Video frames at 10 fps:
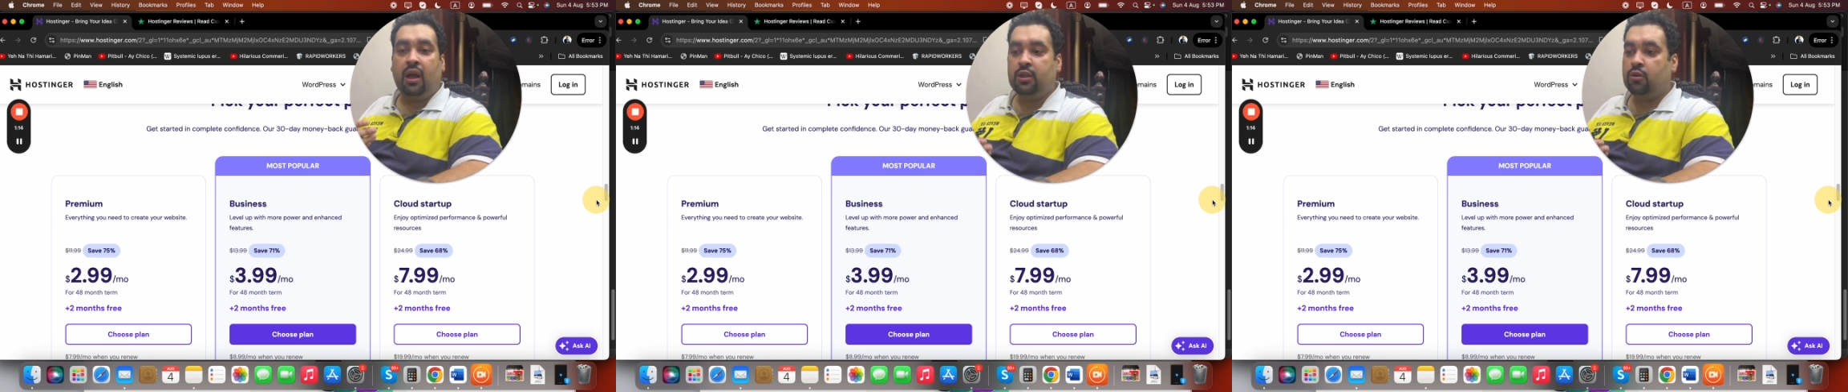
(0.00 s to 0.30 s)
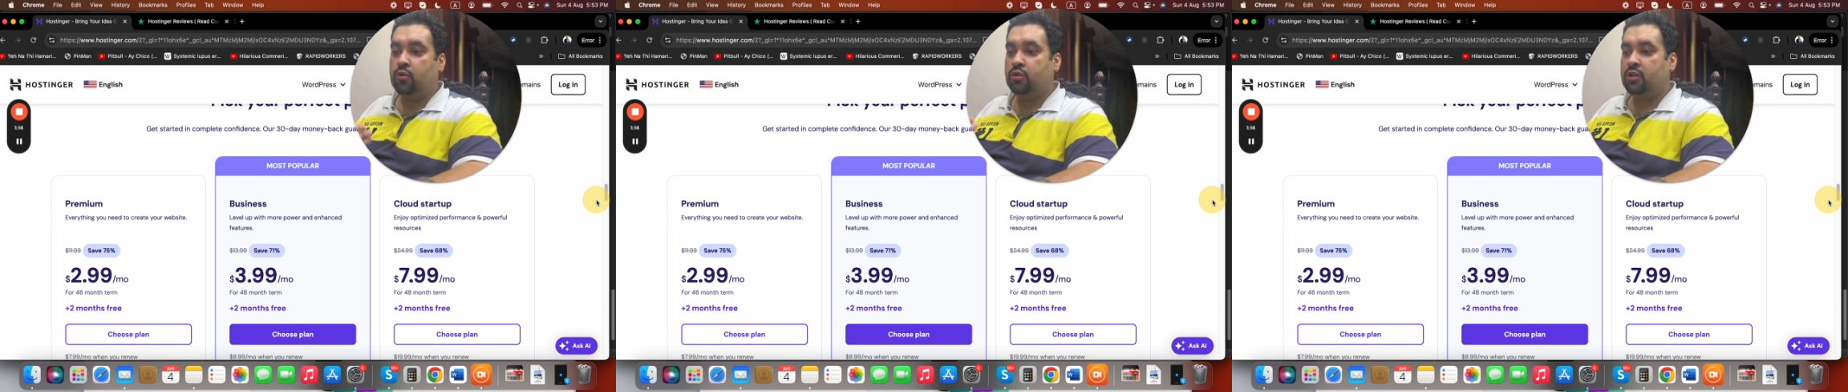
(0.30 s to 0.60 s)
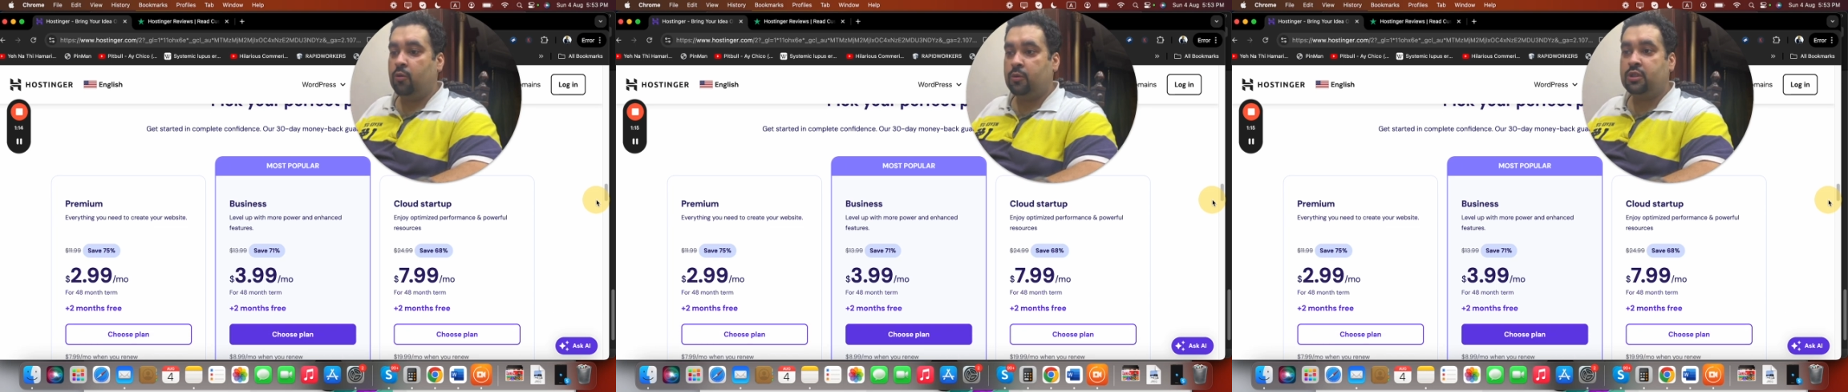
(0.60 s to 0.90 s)
your
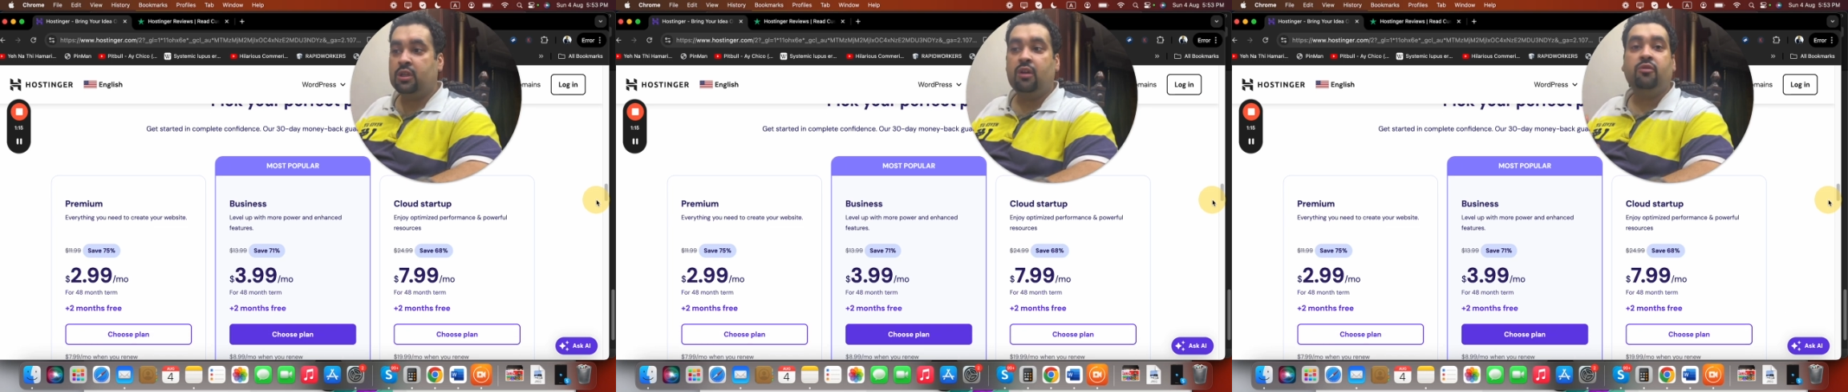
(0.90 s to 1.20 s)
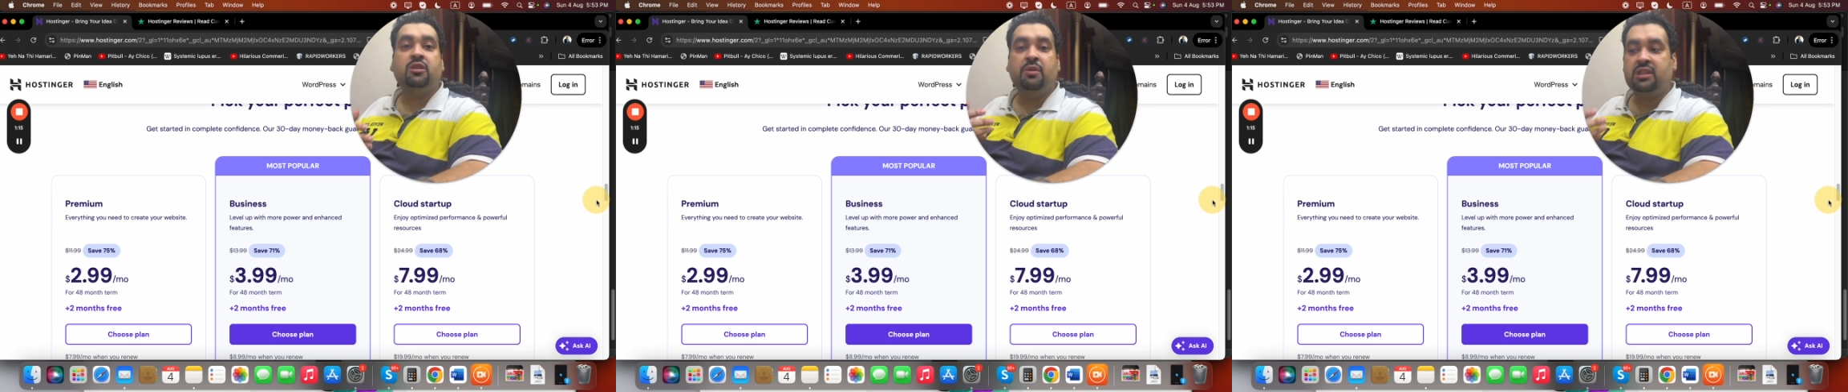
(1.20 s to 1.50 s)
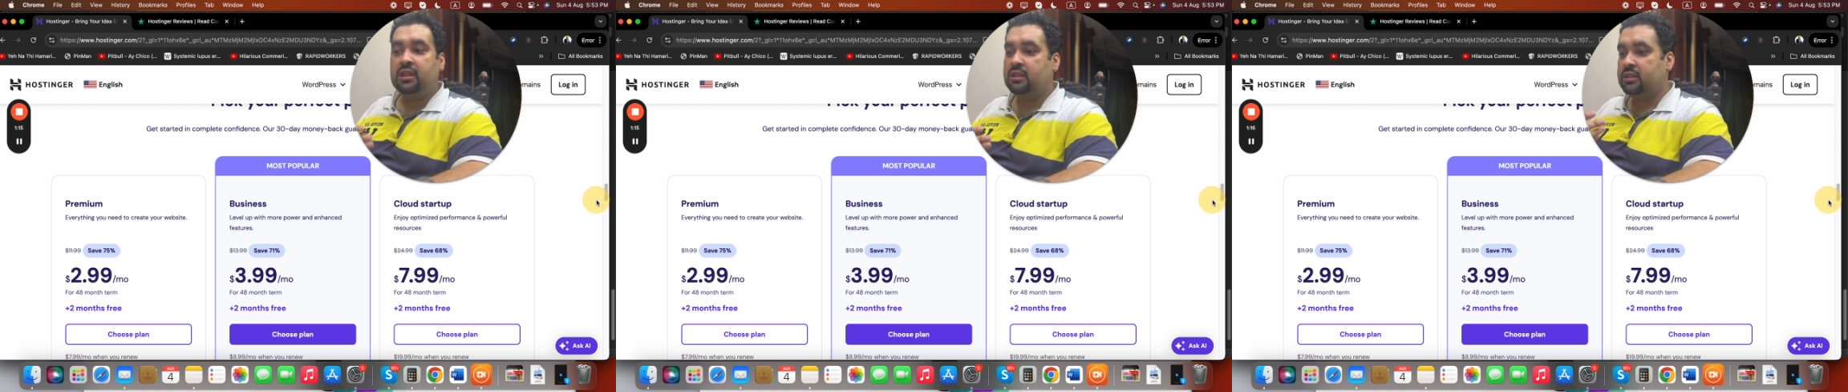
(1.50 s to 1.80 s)
hosting from Hostinger with
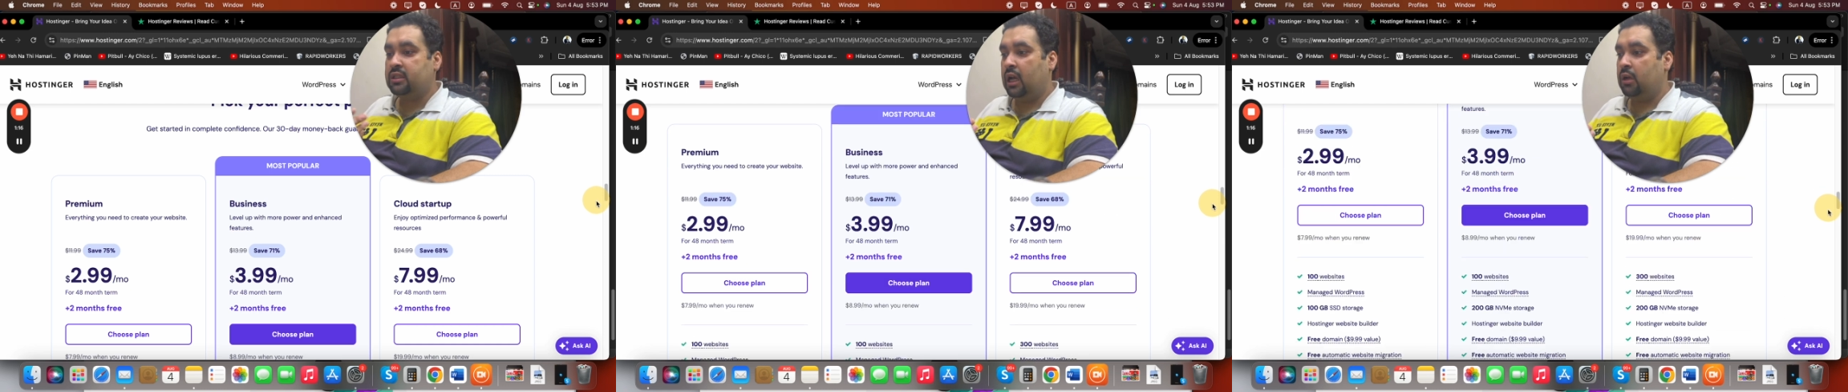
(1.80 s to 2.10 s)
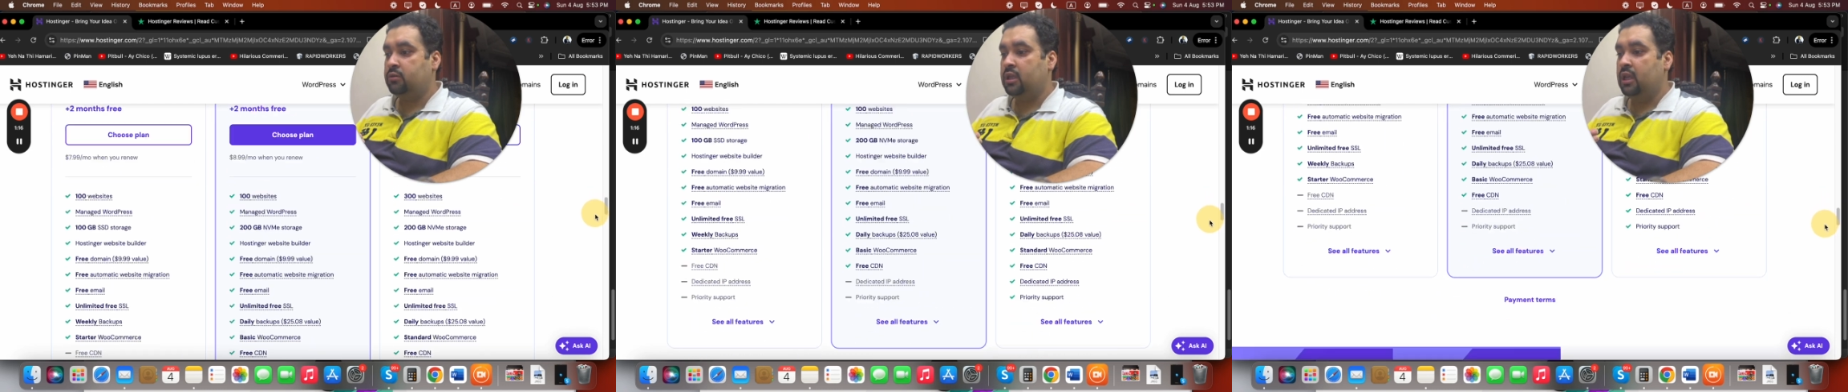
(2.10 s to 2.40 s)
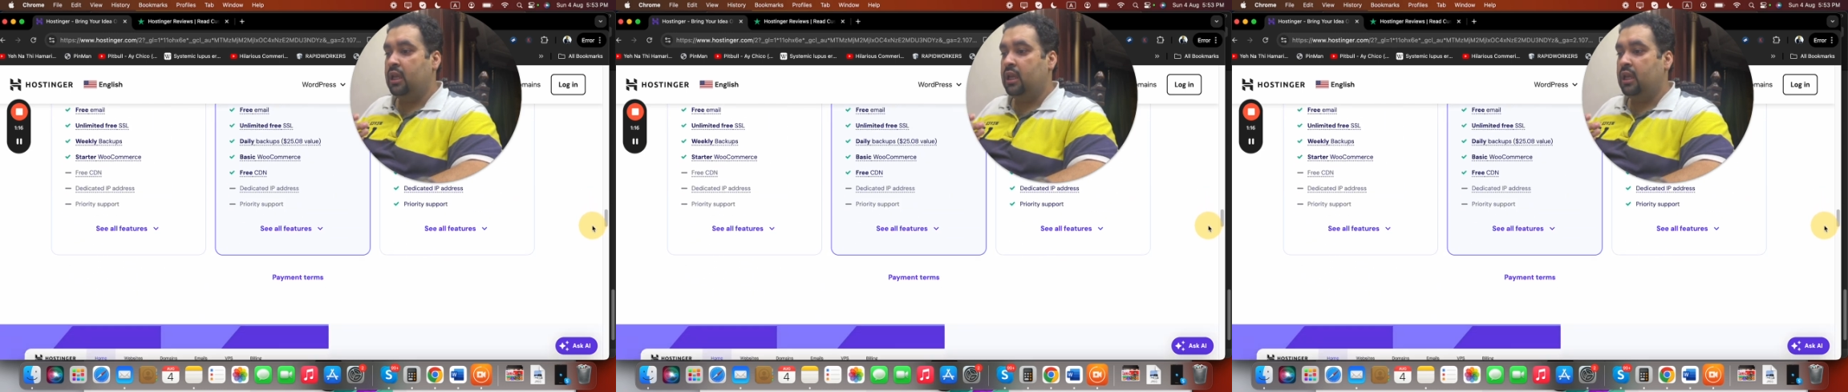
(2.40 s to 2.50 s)
special discounts.